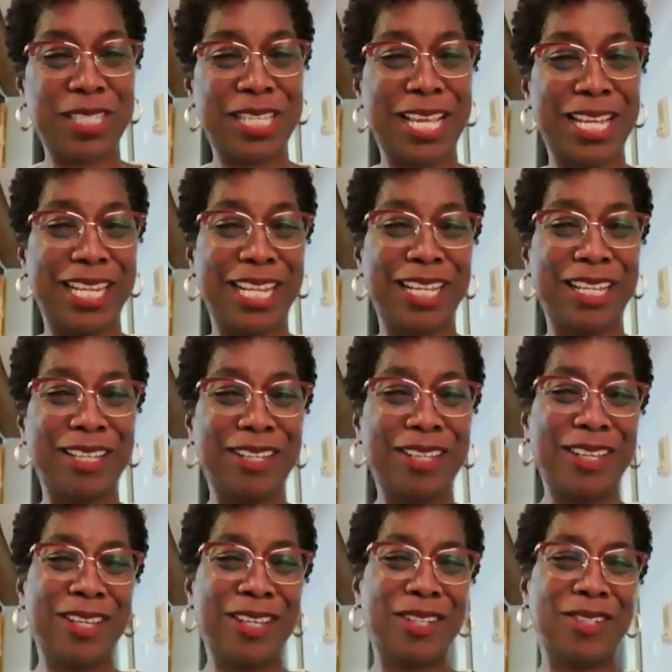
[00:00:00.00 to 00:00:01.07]
setting
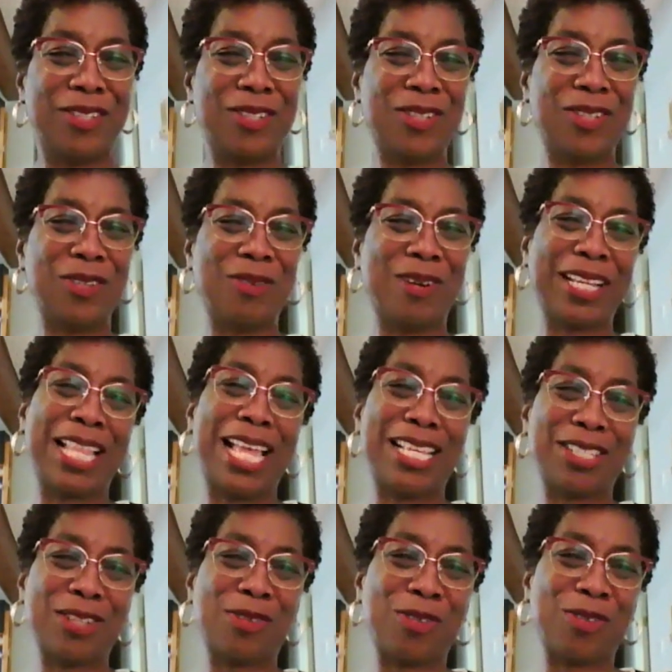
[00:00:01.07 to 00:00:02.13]
to a
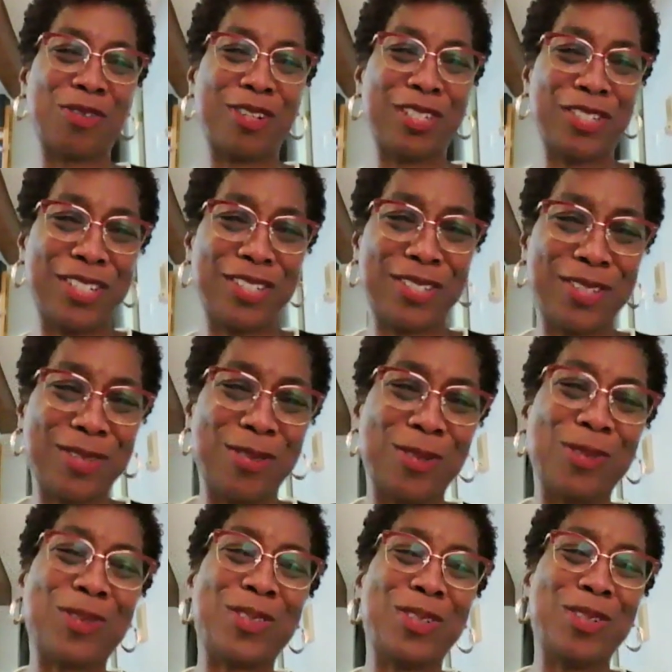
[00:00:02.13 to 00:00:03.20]
classical Christian
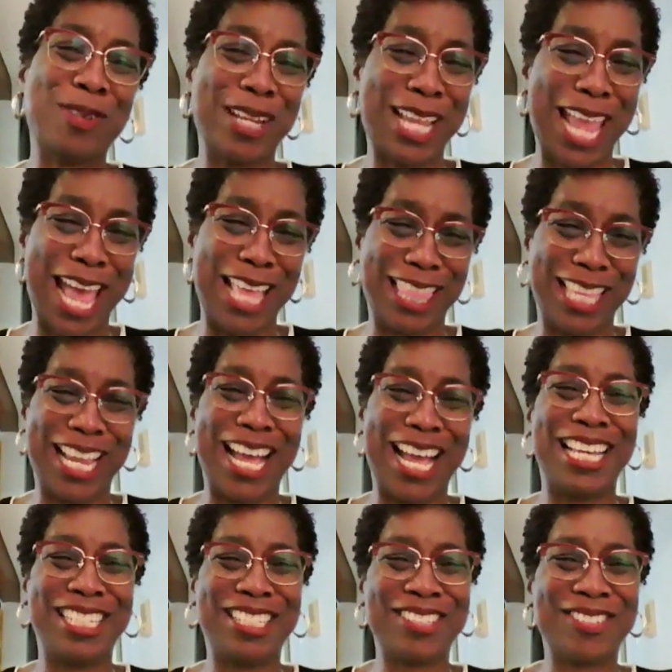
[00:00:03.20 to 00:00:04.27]
school to a Catholic
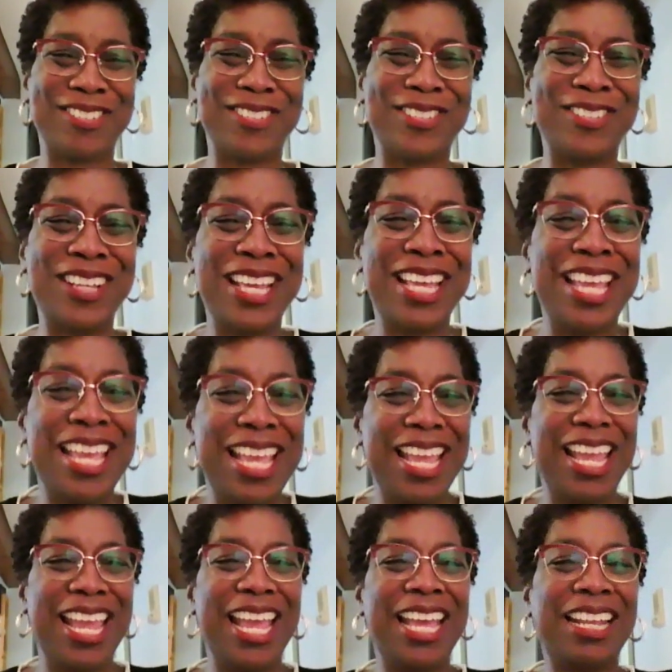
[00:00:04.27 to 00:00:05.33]
high school.
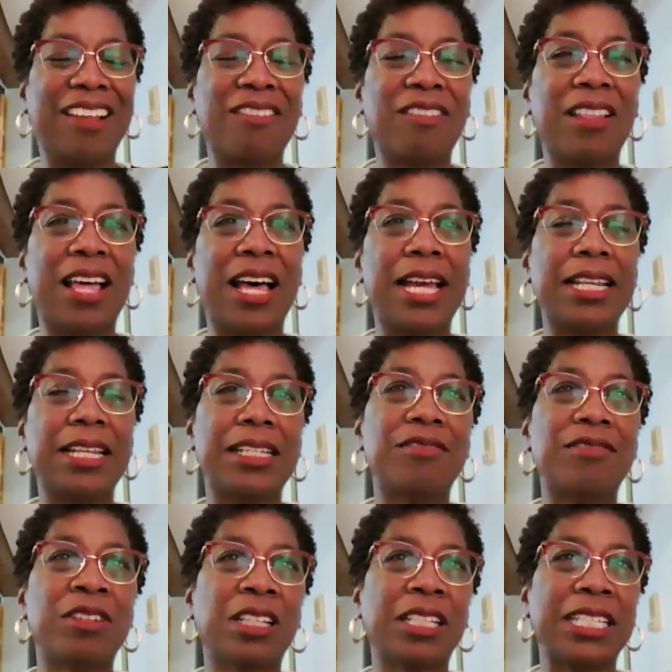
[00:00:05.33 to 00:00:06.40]
And a lot
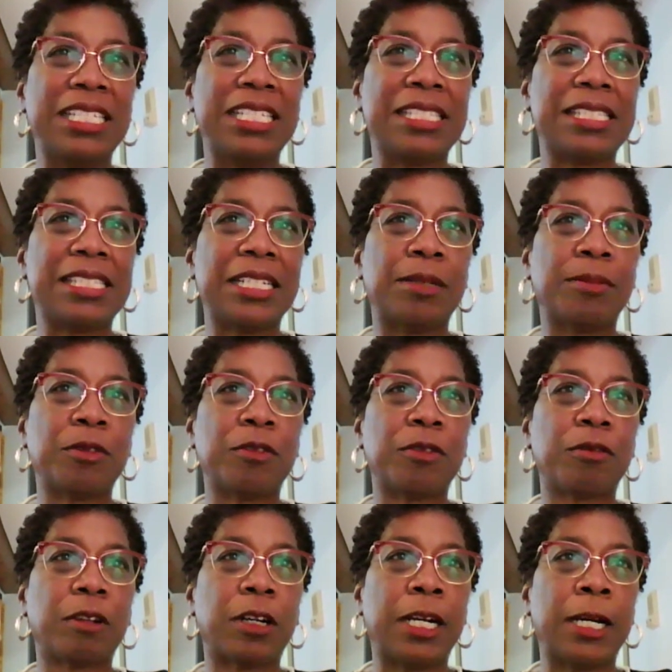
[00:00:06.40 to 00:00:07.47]
really stemmed
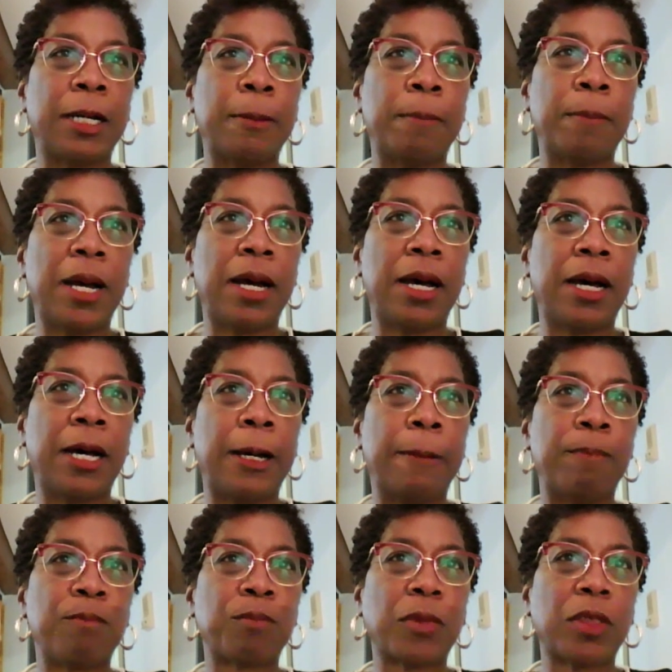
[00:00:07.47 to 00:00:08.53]
from
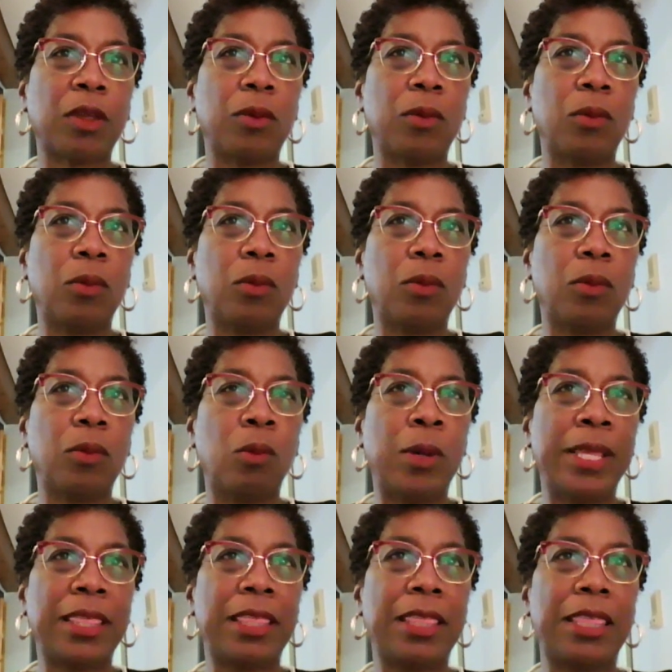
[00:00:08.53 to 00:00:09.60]

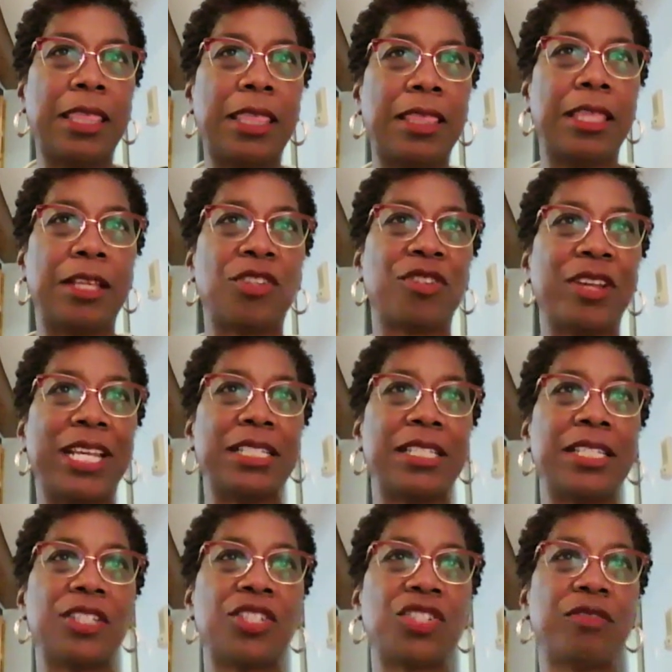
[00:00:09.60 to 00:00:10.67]
with the
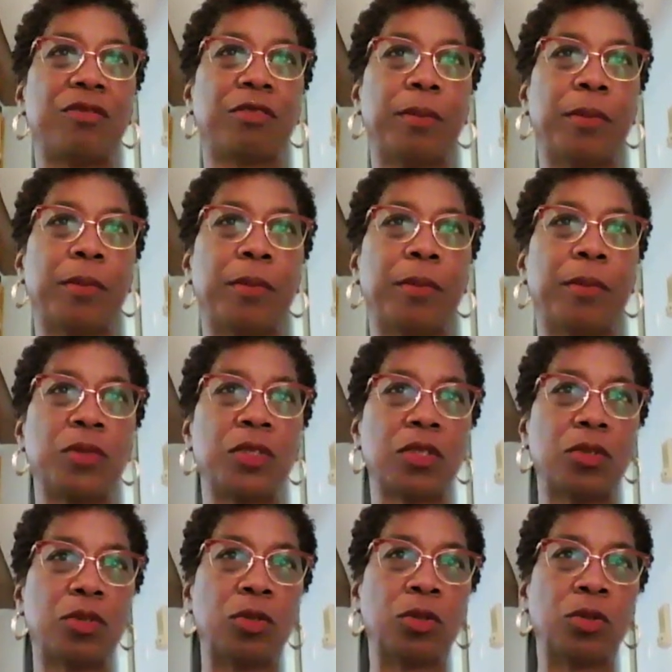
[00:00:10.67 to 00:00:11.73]
transition from
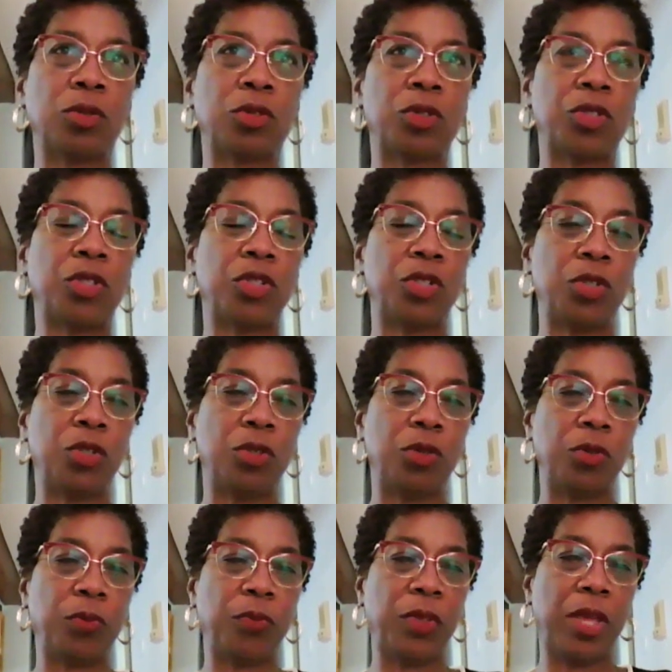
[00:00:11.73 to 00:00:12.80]
homeschool to